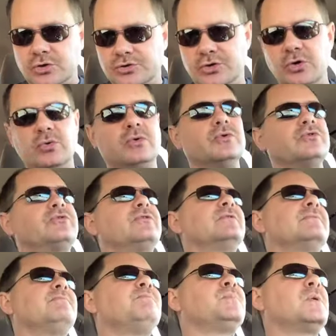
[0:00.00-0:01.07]
tools
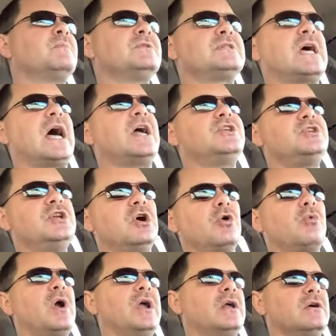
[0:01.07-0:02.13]
besides, a
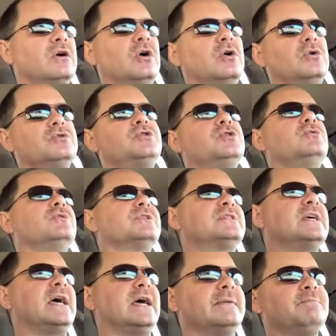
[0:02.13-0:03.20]
regular old tool
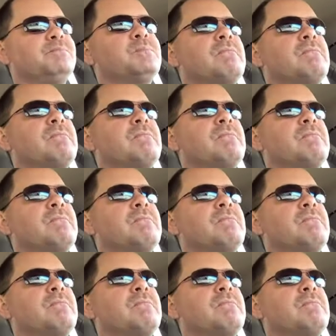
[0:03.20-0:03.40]
set?